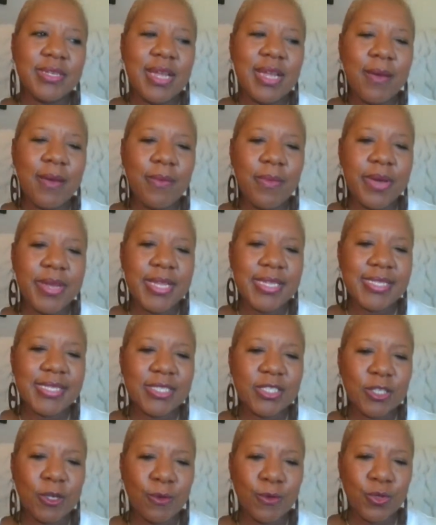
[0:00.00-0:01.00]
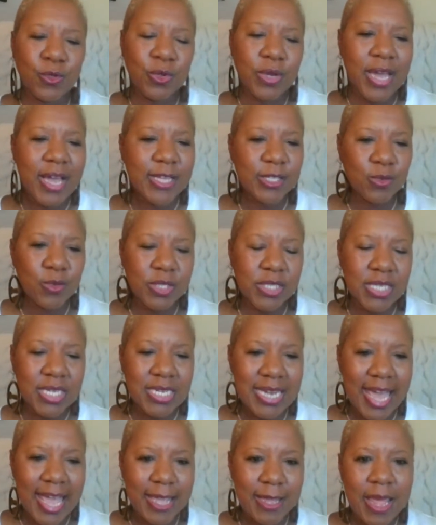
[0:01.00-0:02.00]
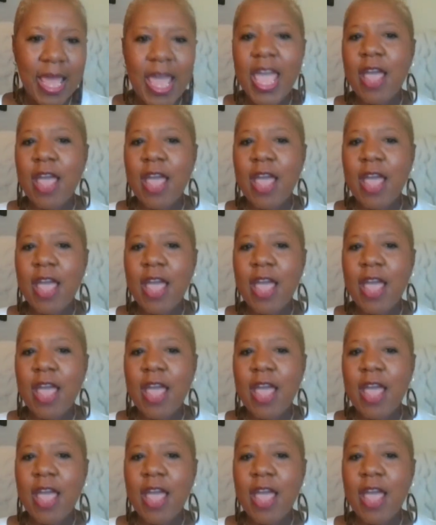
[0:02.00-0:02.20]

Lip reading: I wanted to share with you guys on tonight.